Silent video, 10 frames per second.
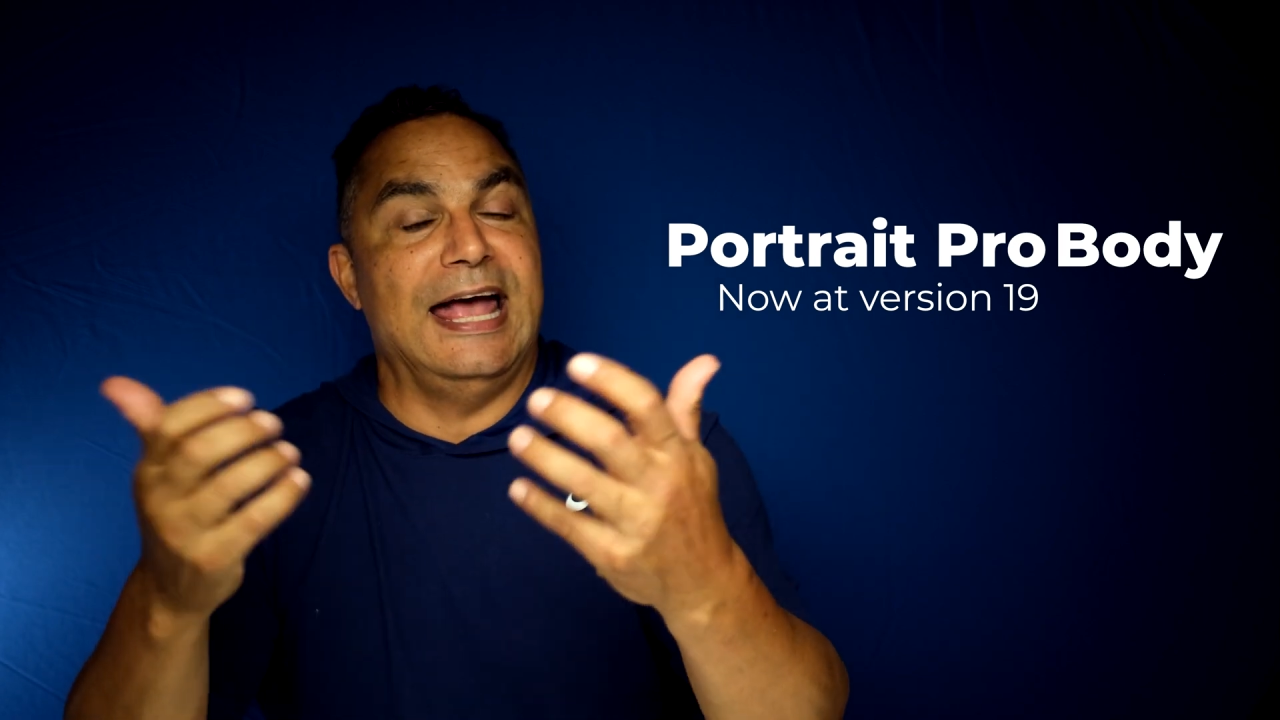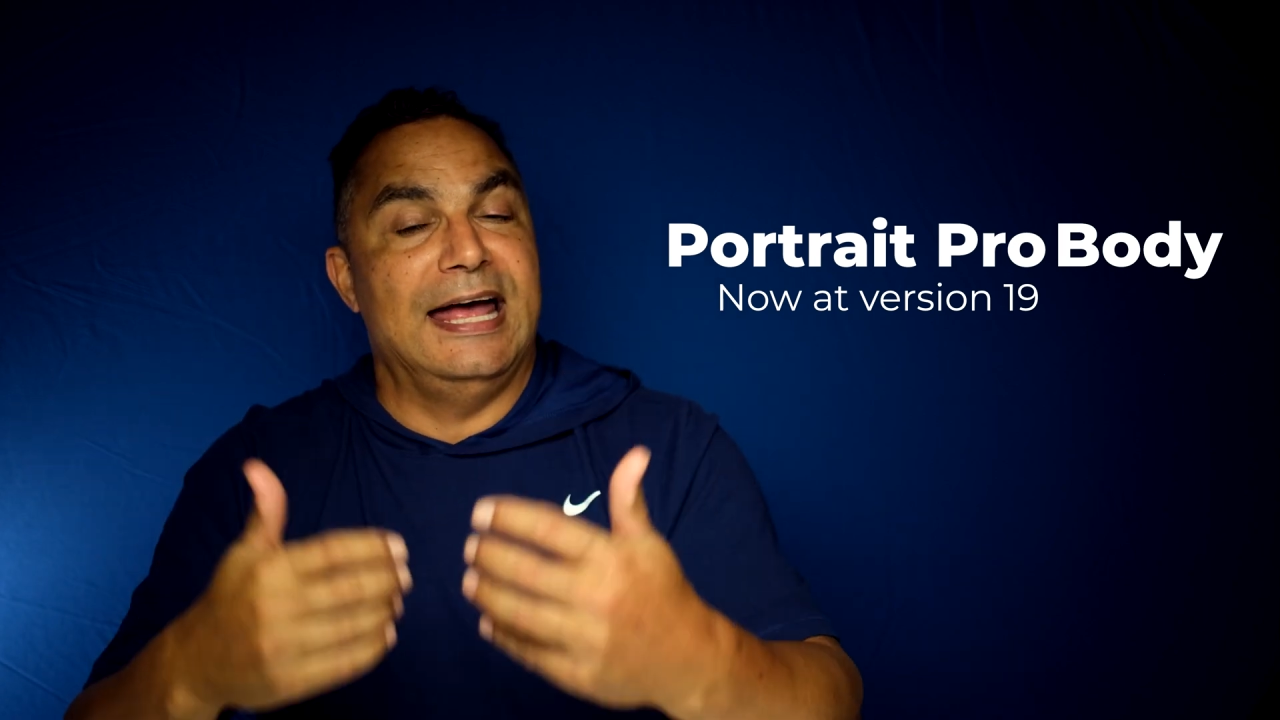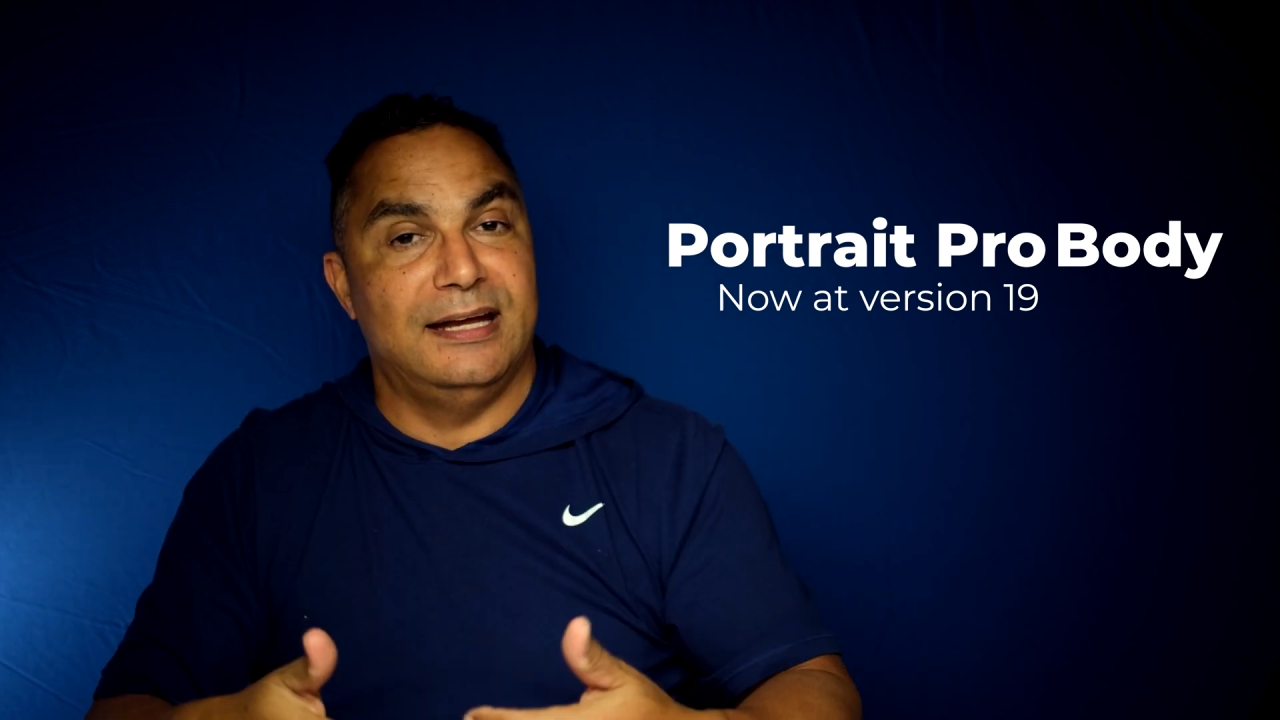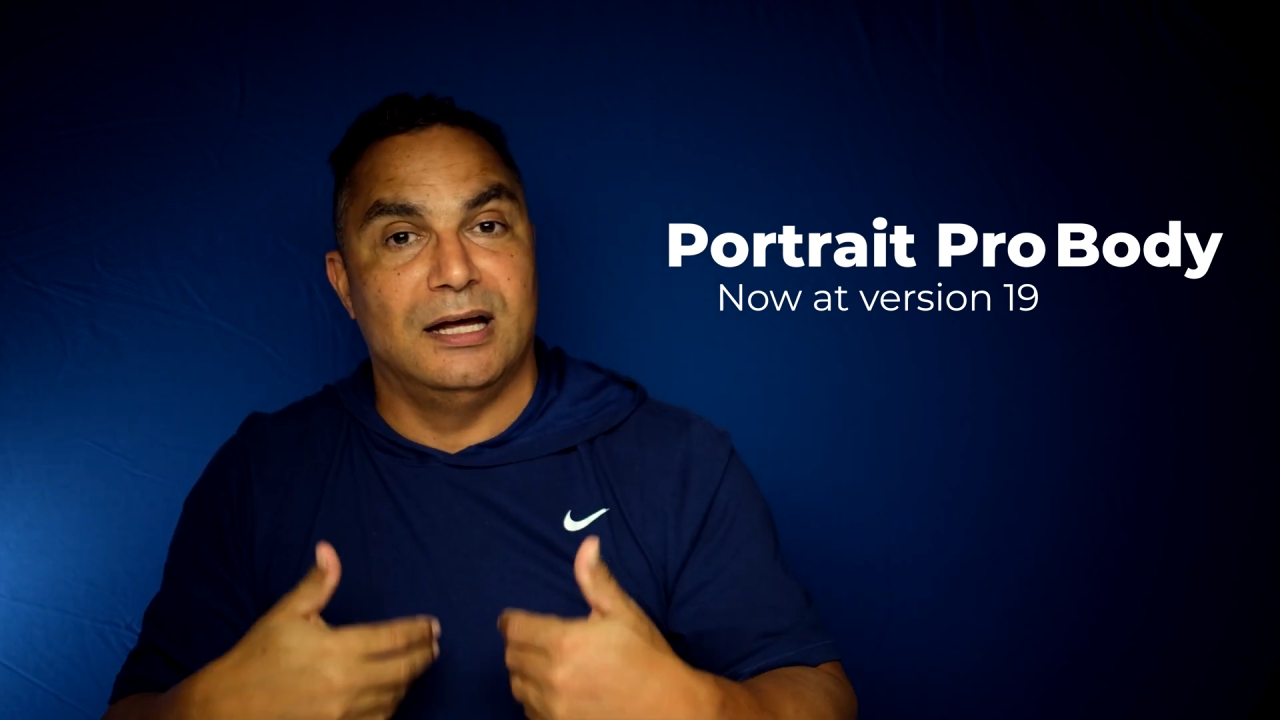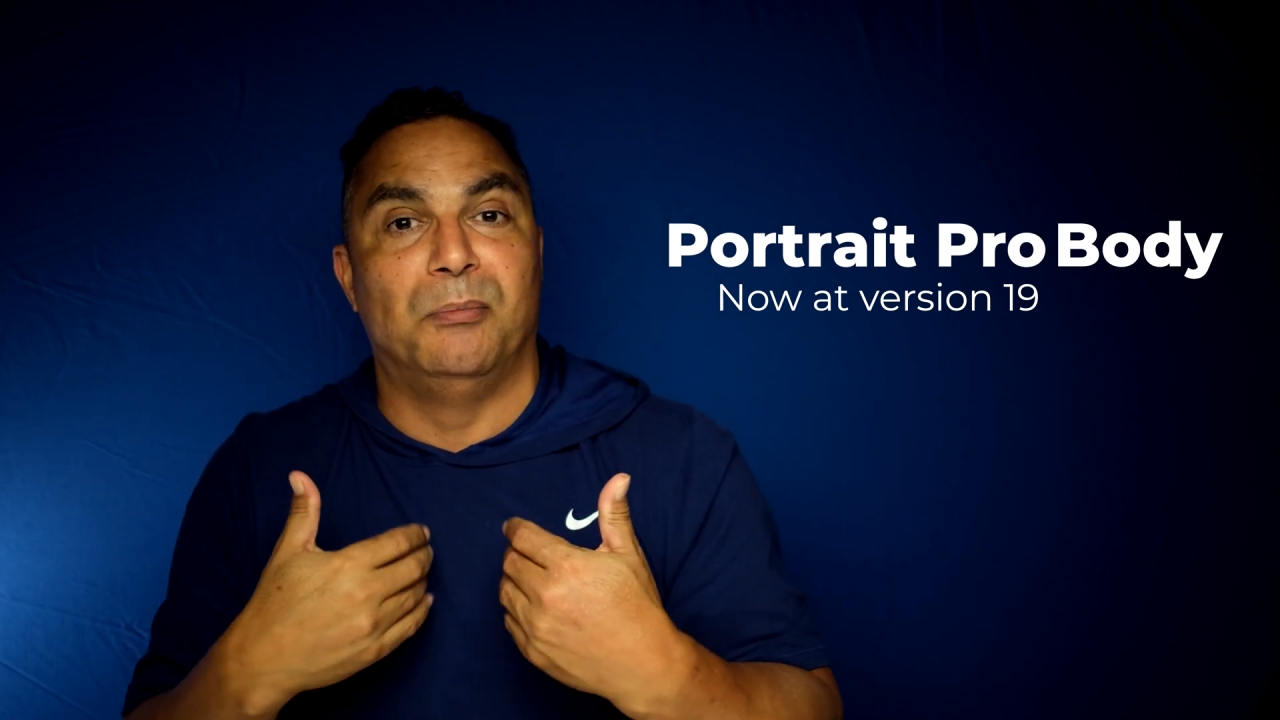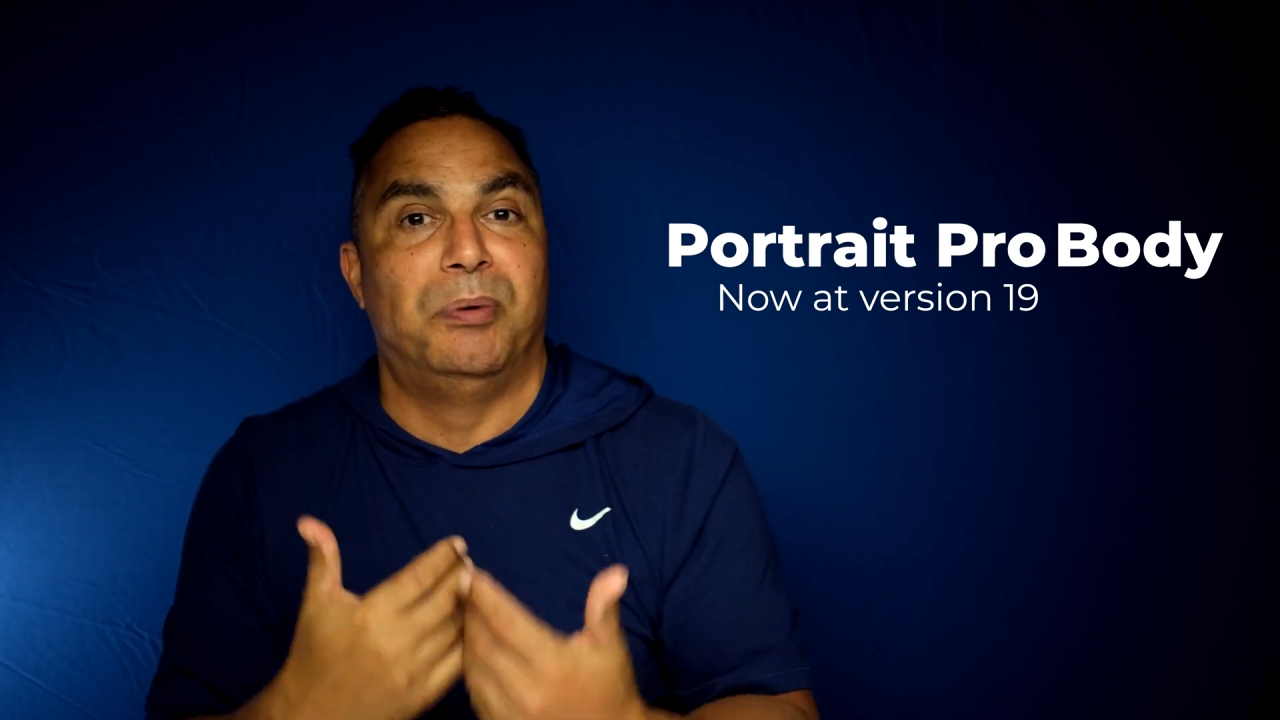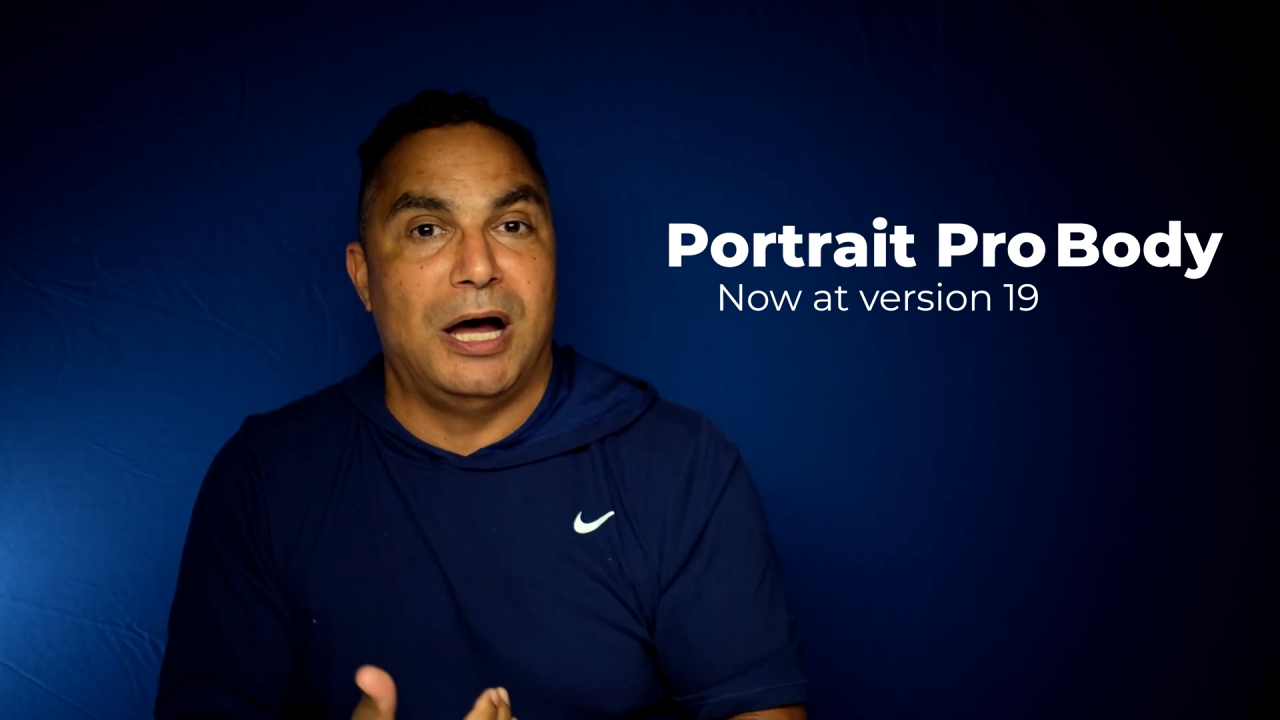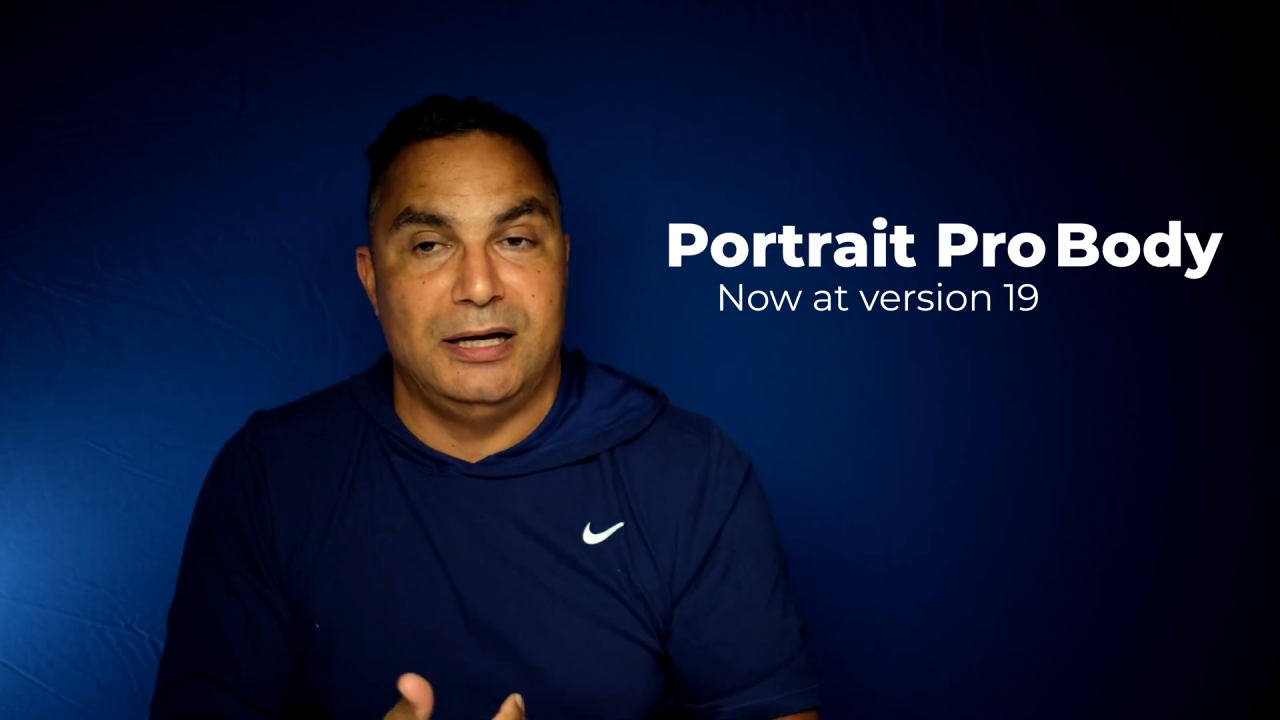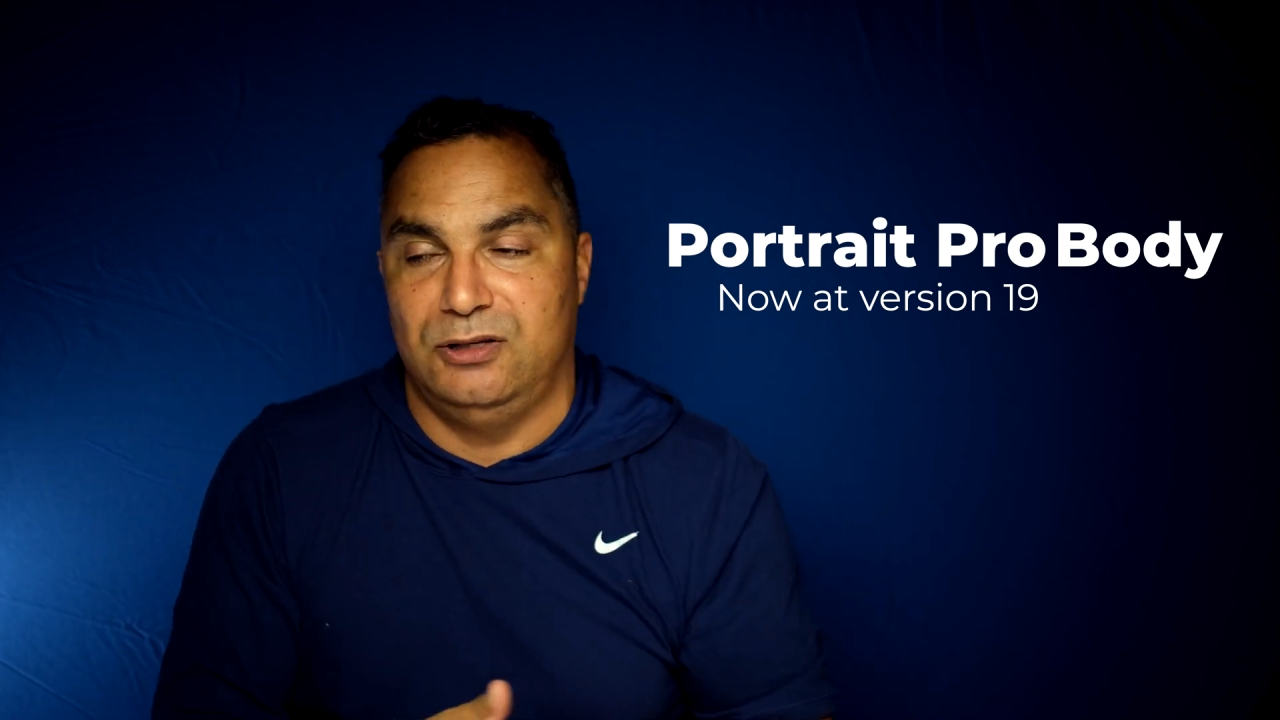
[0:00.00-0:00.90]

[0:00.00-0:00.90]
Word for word: edit a body.